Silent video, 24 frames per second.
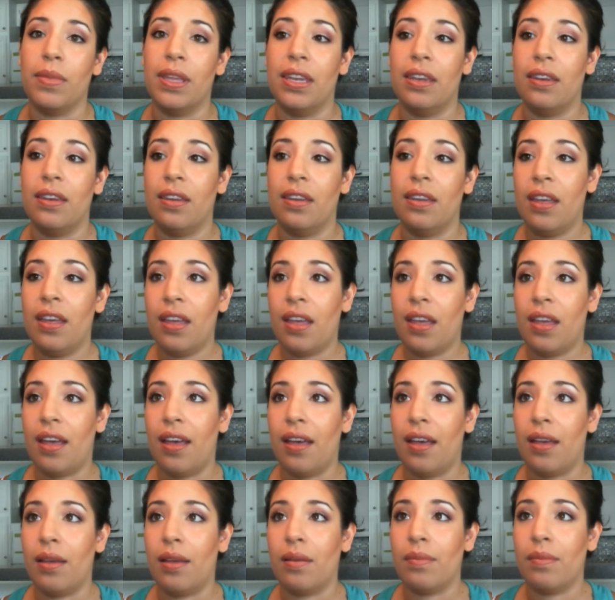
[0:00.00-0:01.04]

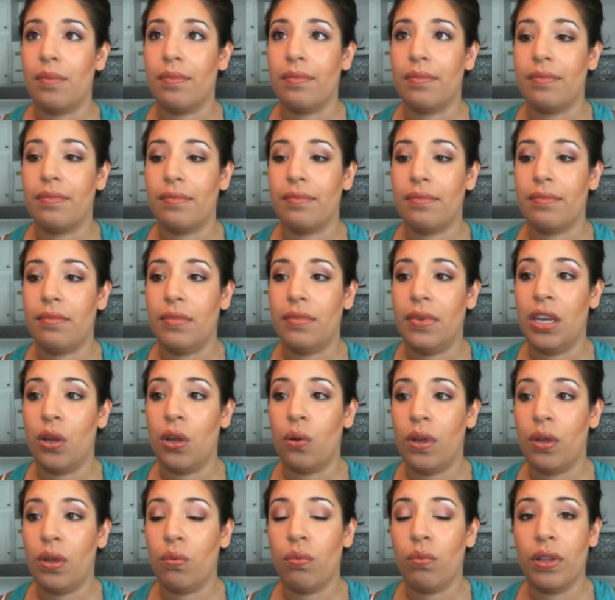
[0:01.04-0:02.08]
And
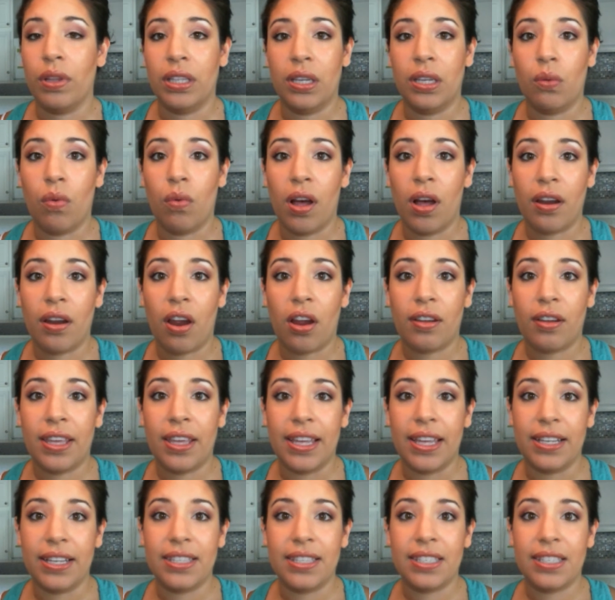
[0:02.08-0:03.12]
we really want our
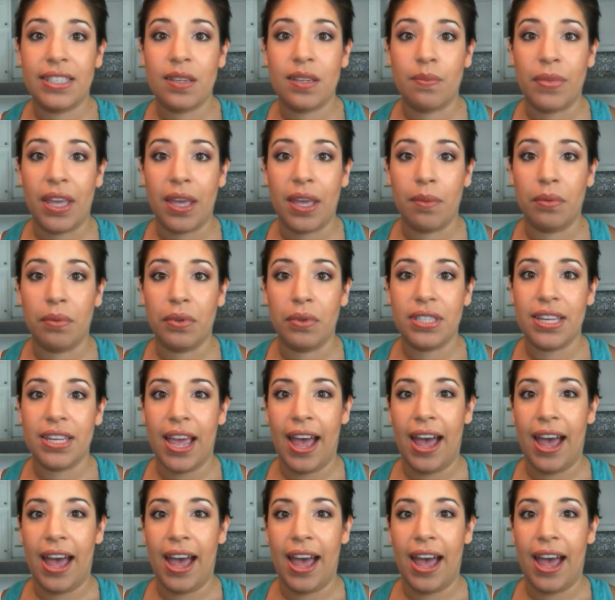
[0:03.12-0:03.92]
kids to be able to